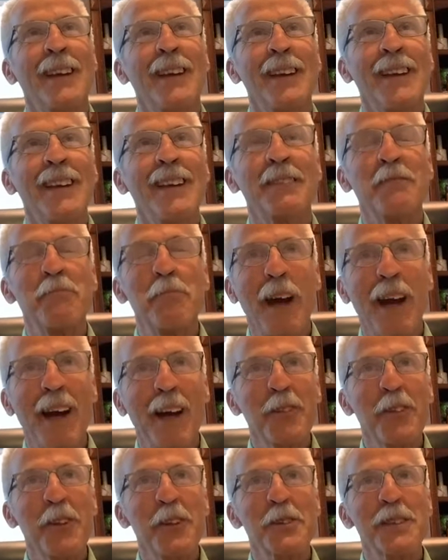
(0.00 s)
in
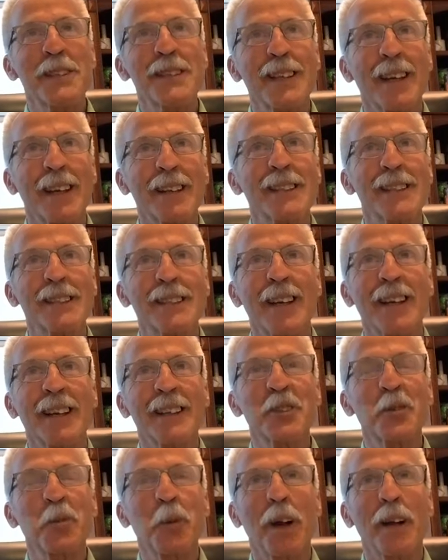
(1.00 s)
Matthew 6
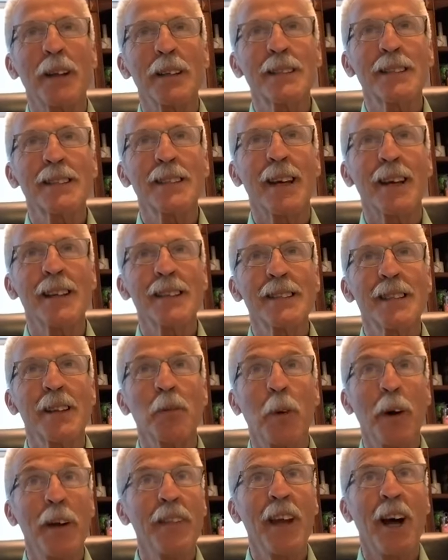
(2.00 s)
6, where it says,
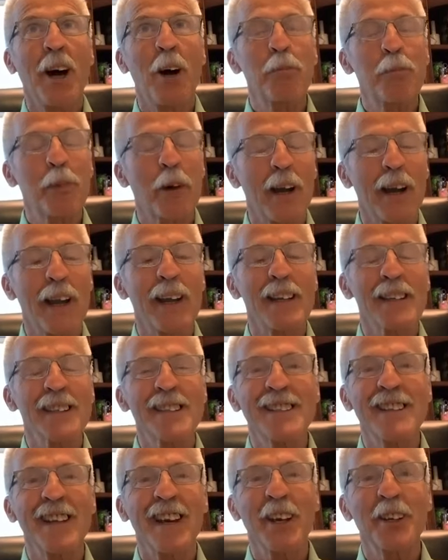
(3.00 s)
And when thou
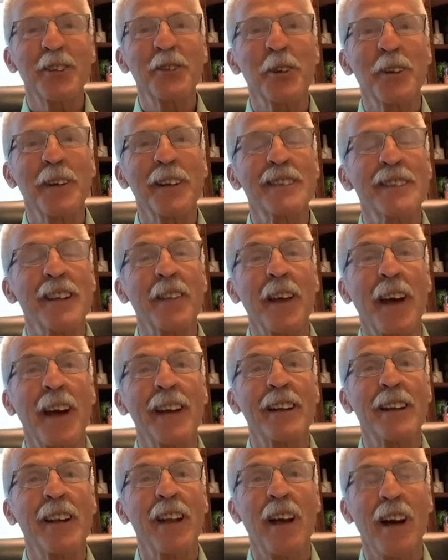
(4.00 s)
prayest, enter into thy
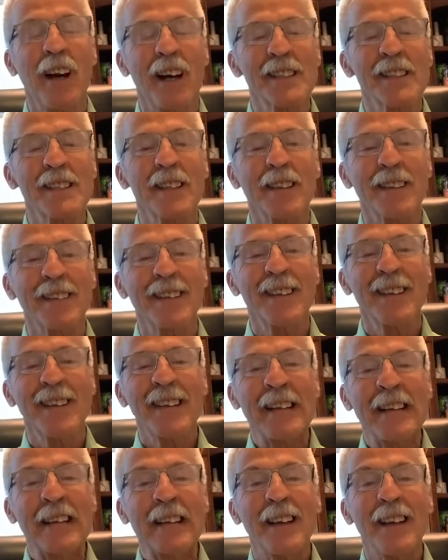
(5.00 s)
closet
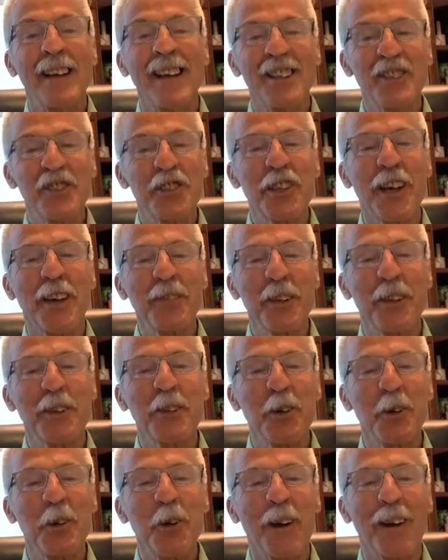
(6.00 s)
and shut the
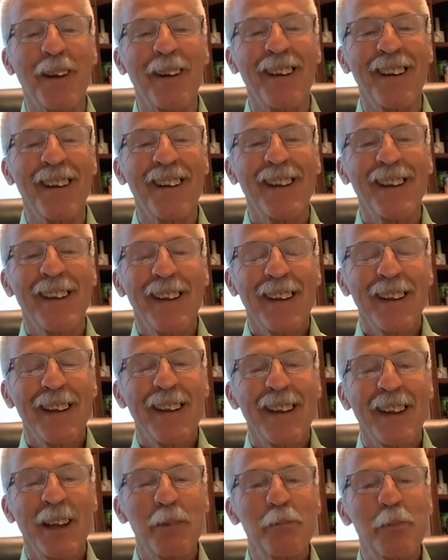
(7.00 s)
door
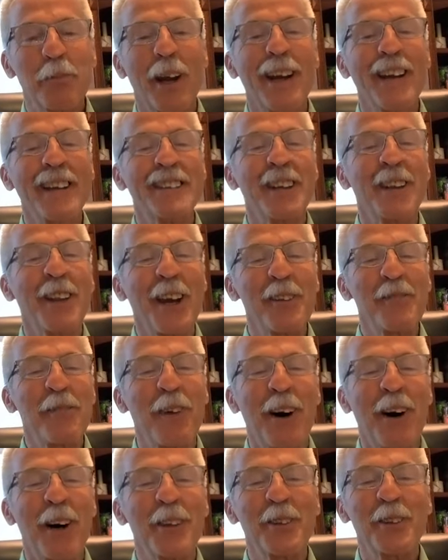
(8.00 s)
and pray to thy
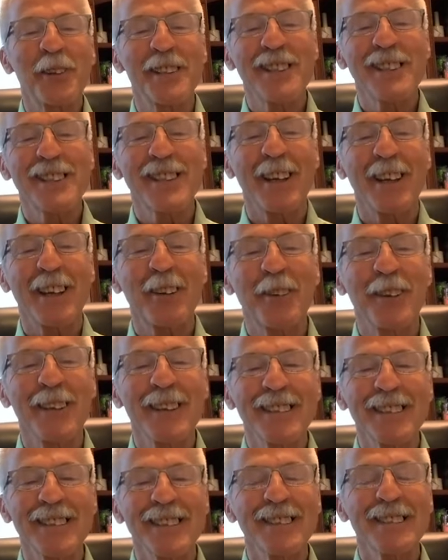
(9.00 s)
father in
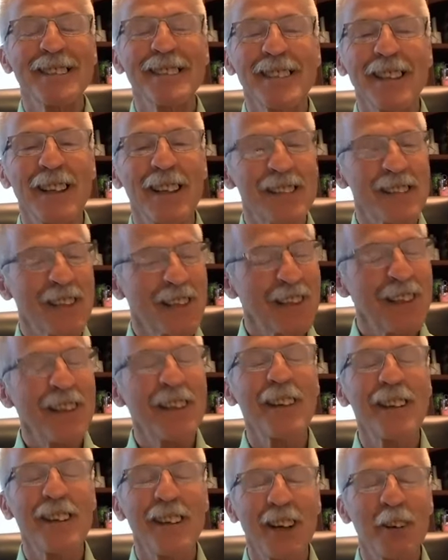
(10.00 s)
secret. I said,
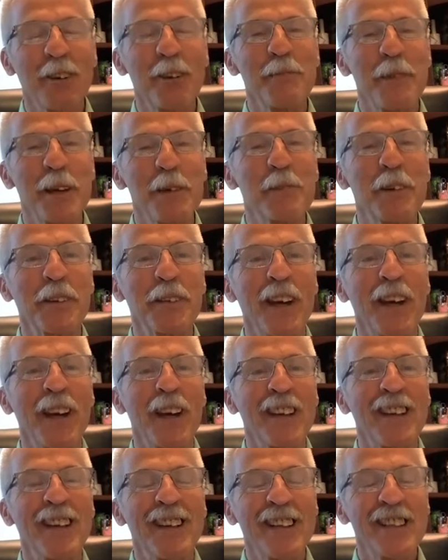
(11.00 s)
Yeah, I remember
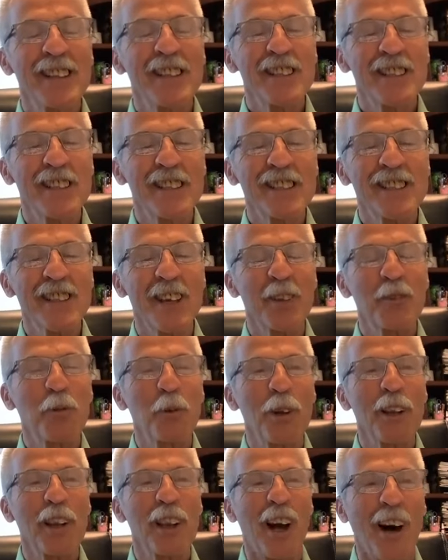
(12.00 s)
that. She said,
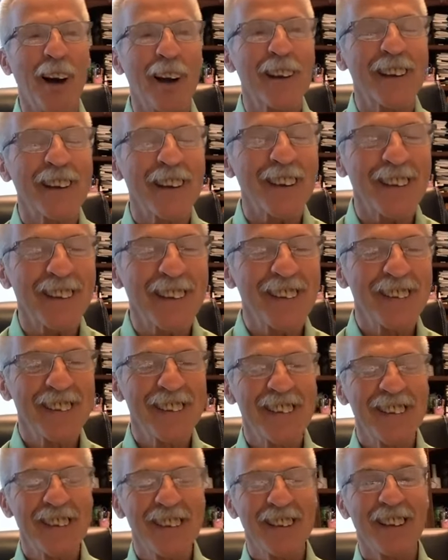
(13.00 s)
Well, lock it.
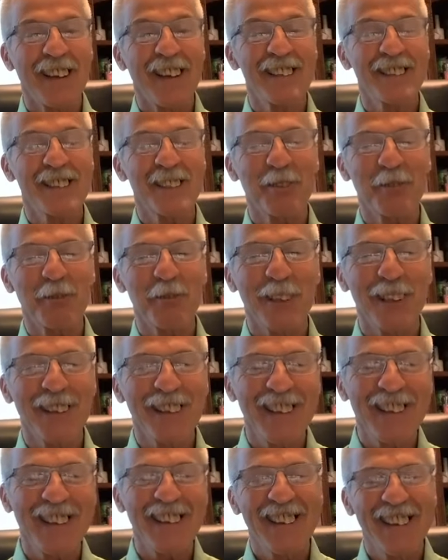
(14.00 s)
I said,
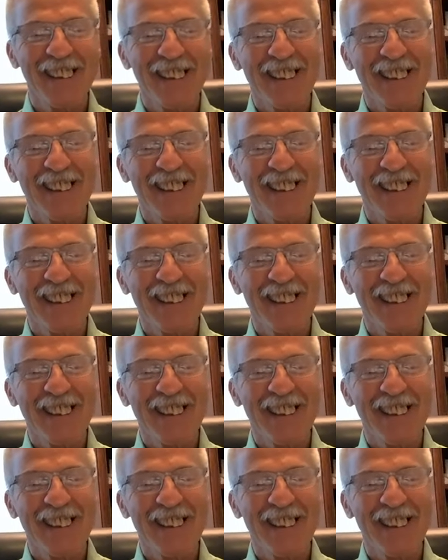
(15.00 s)
Really?